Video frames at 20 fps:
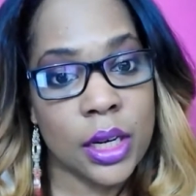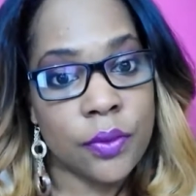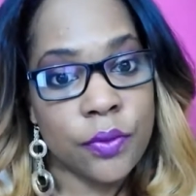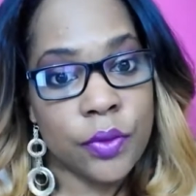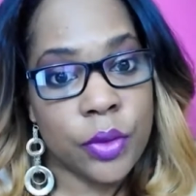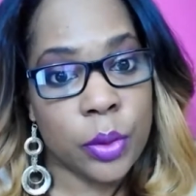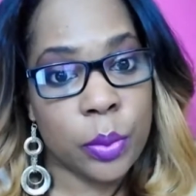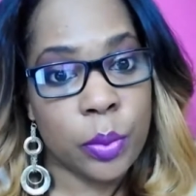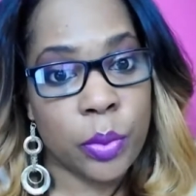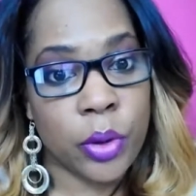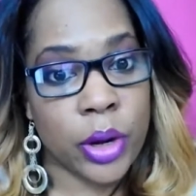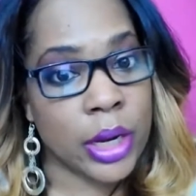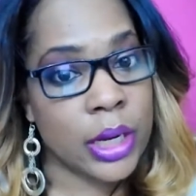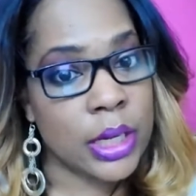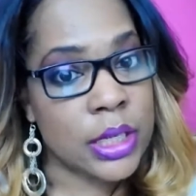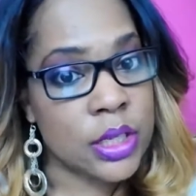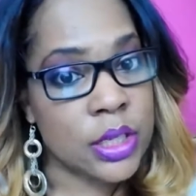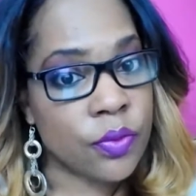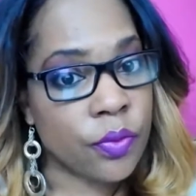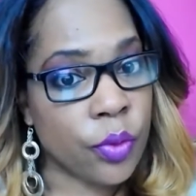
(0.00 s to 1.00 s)
your brand
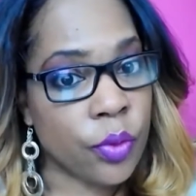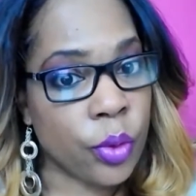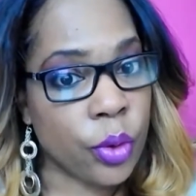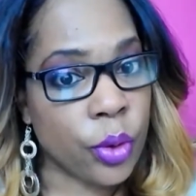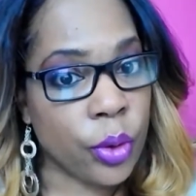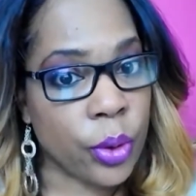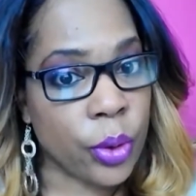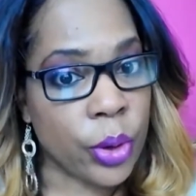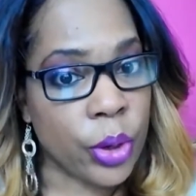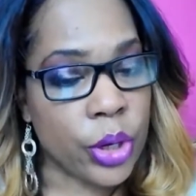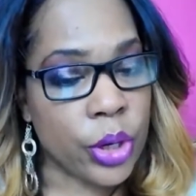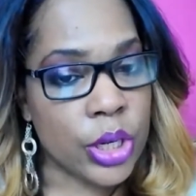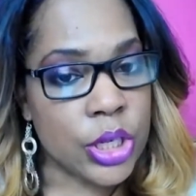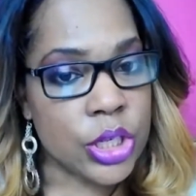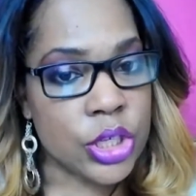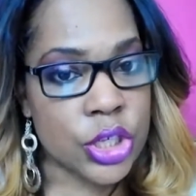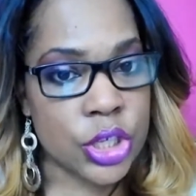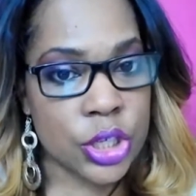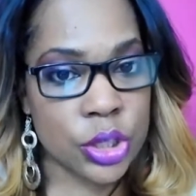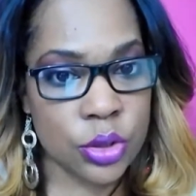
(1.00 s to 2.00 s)
is for
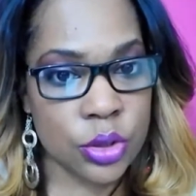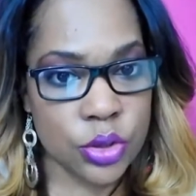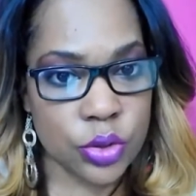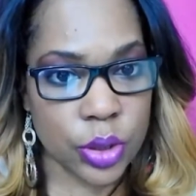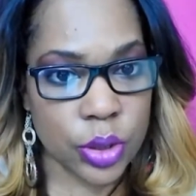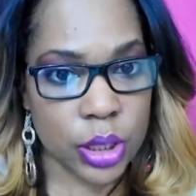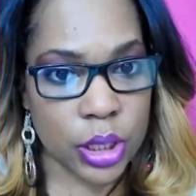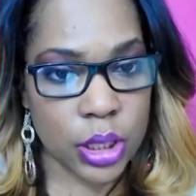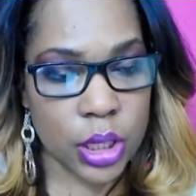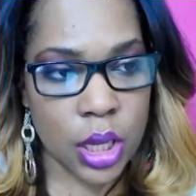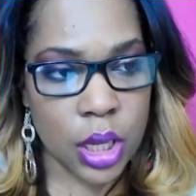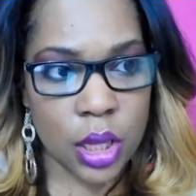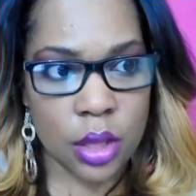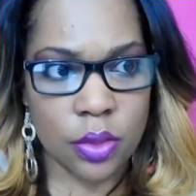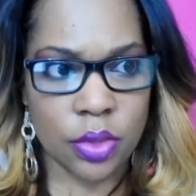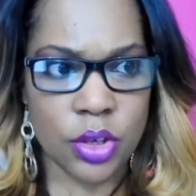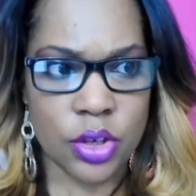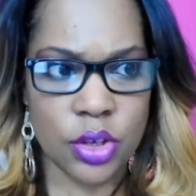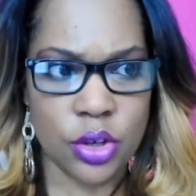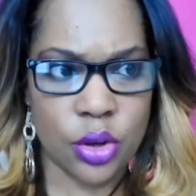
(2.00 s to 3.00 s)
children,
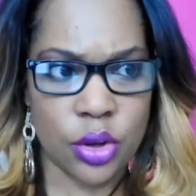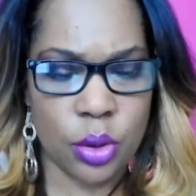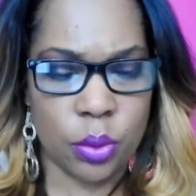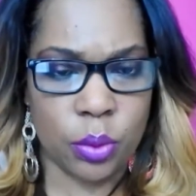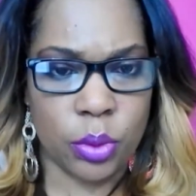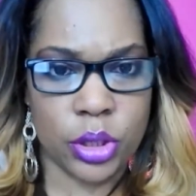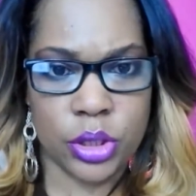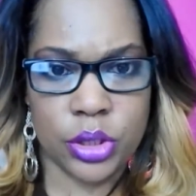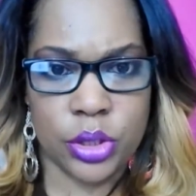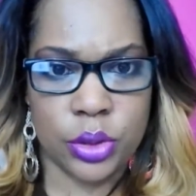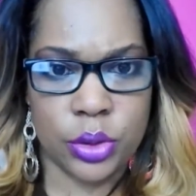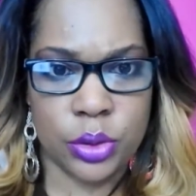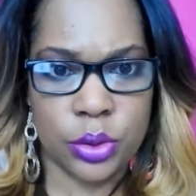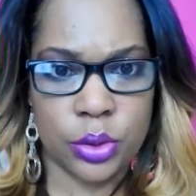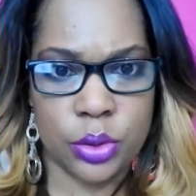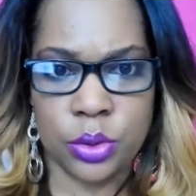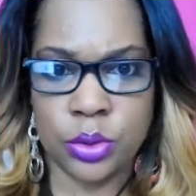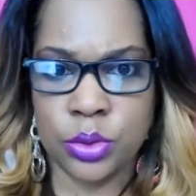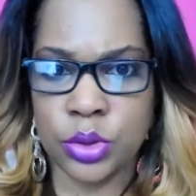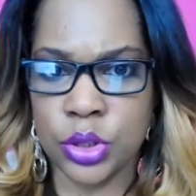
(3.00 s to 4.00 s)
then you don't want to
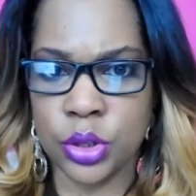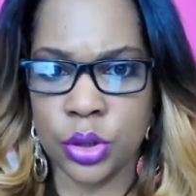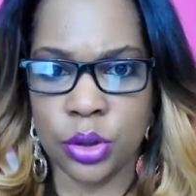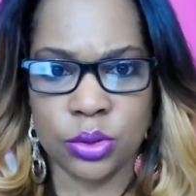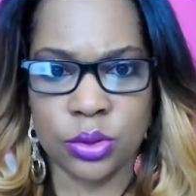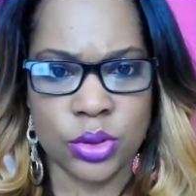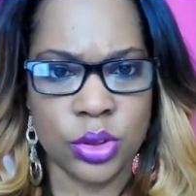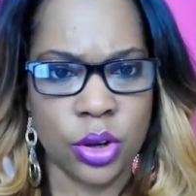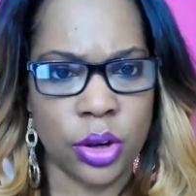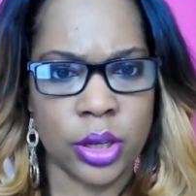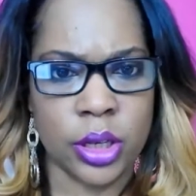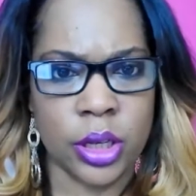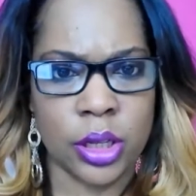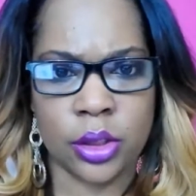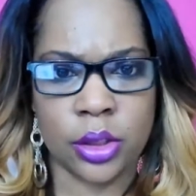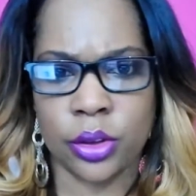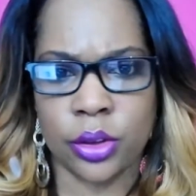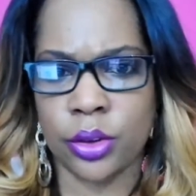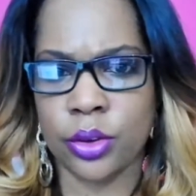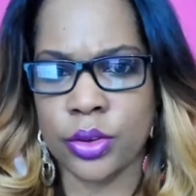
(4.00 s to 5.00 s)
use, dark
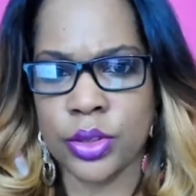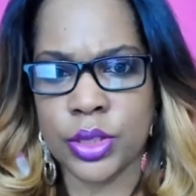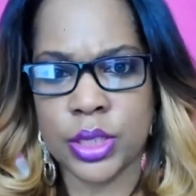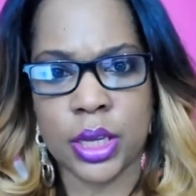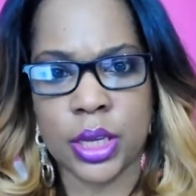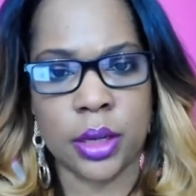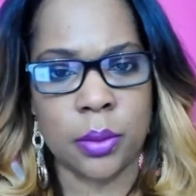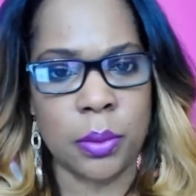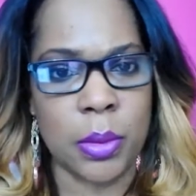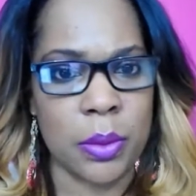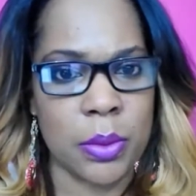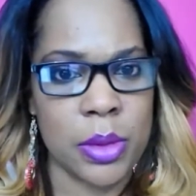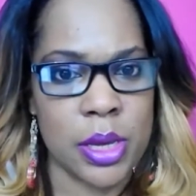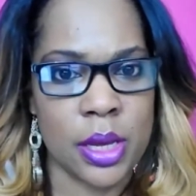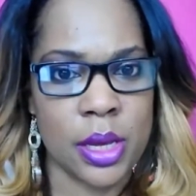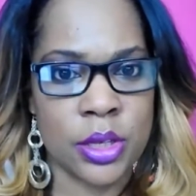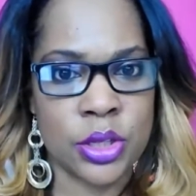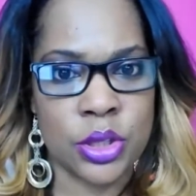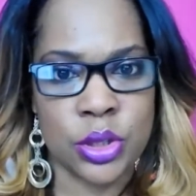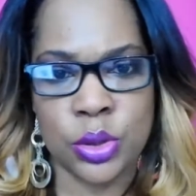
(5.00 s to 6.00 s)
colors and maybe
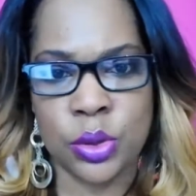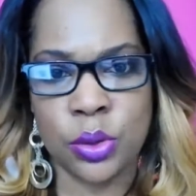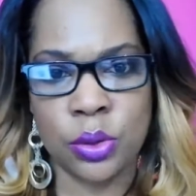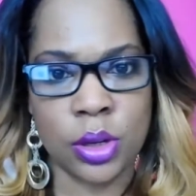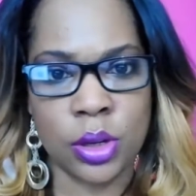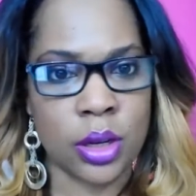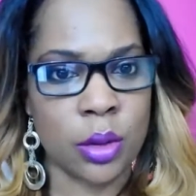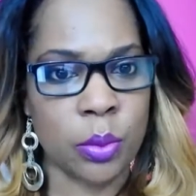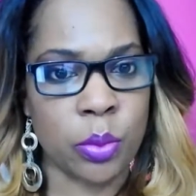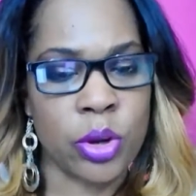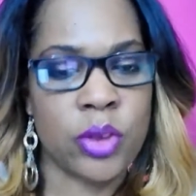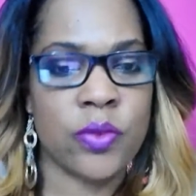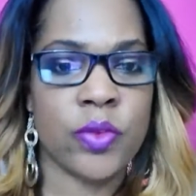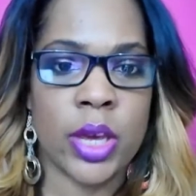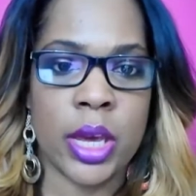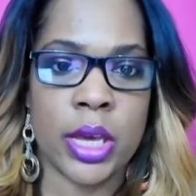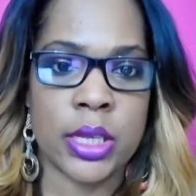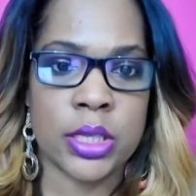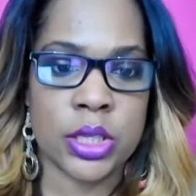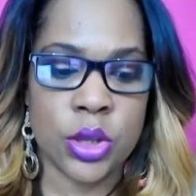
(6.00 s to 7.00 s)
a suit and a
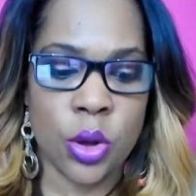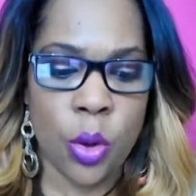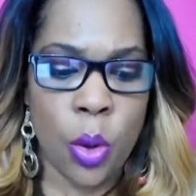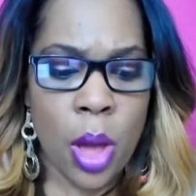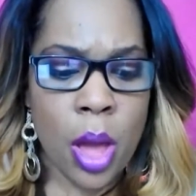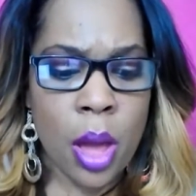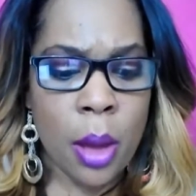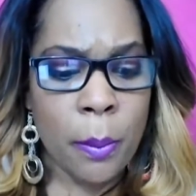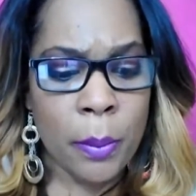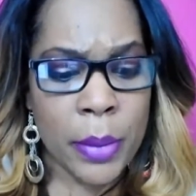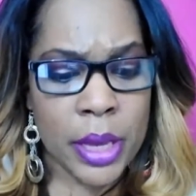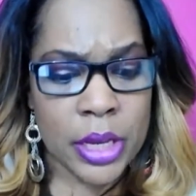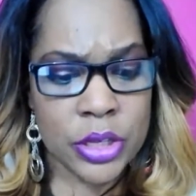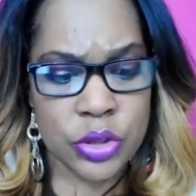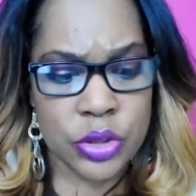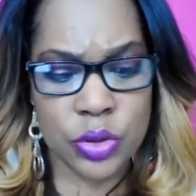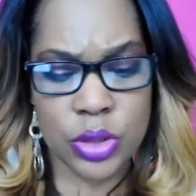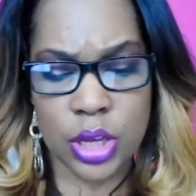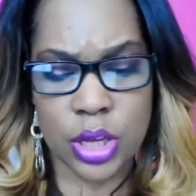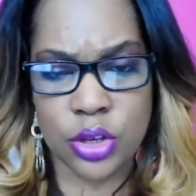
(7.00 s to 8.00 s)
briefcase. So make
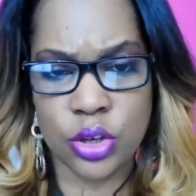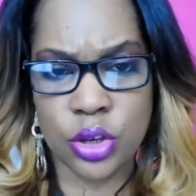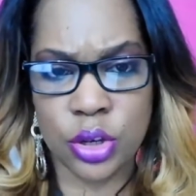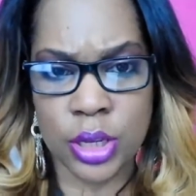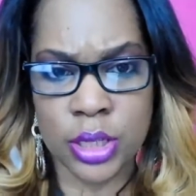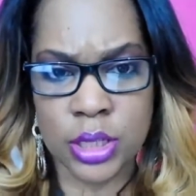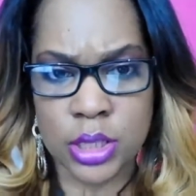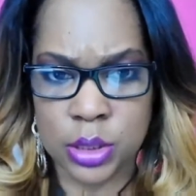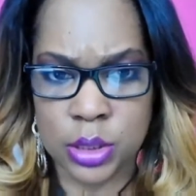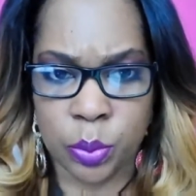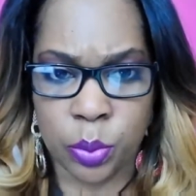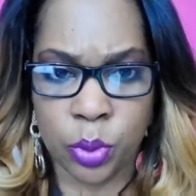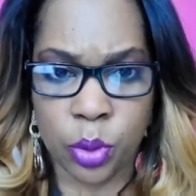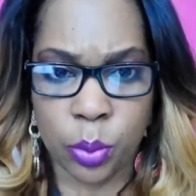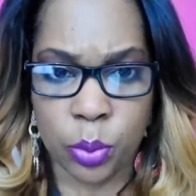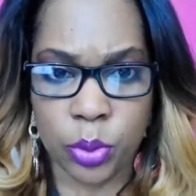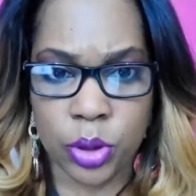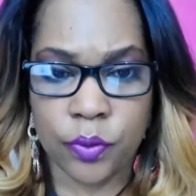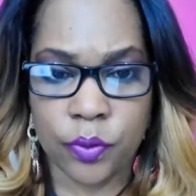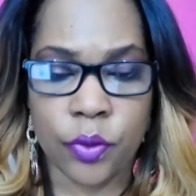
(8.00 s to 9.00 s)
sure that it's
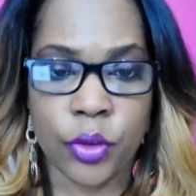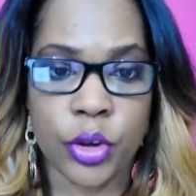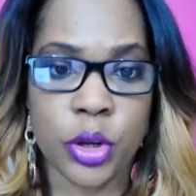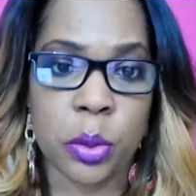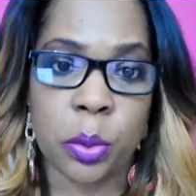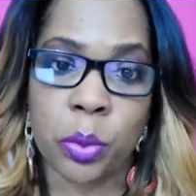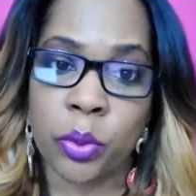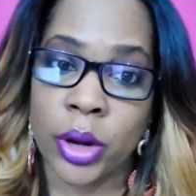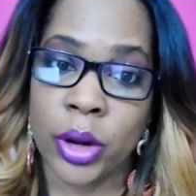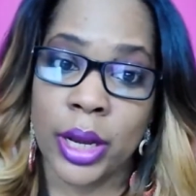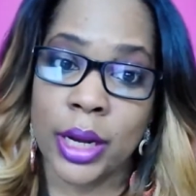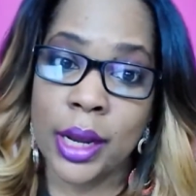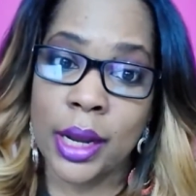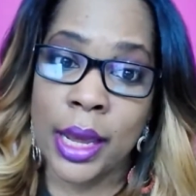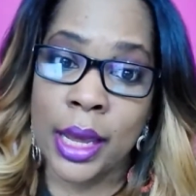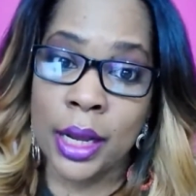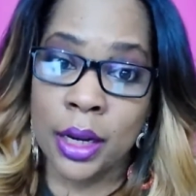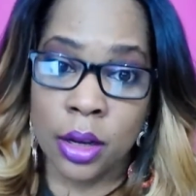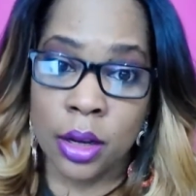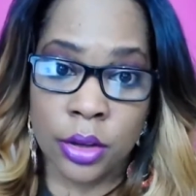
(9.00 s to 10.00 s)
appropriate for your brand
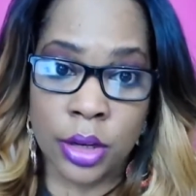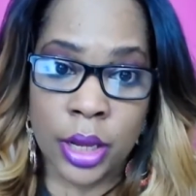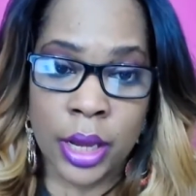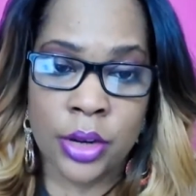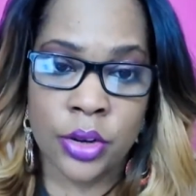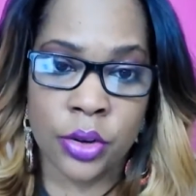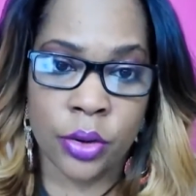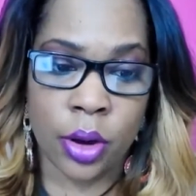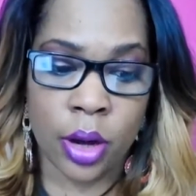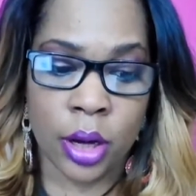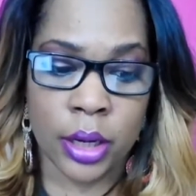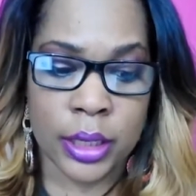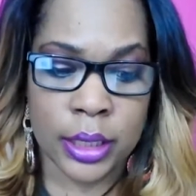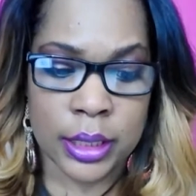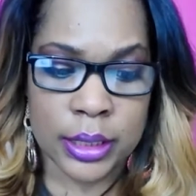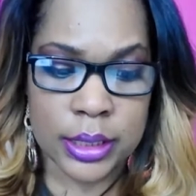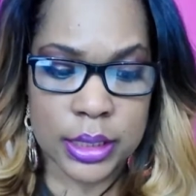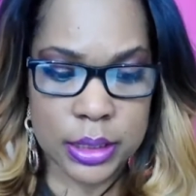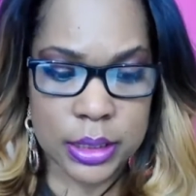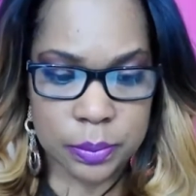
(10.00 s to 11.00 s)
and your
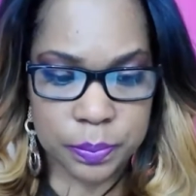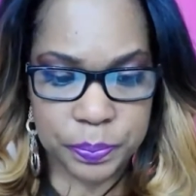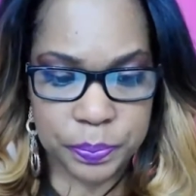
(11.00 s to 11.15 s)
audience.